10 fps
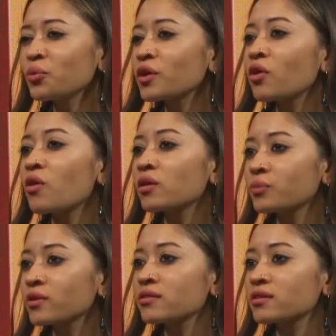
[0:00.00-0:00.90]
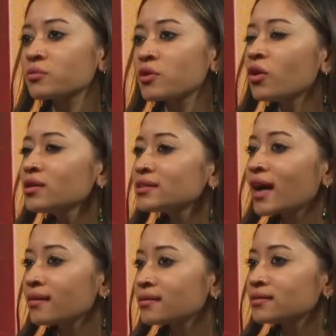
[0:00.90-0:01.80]
we are all worthy. We're all
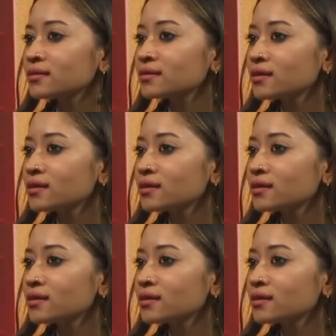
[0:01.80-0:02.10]
talented.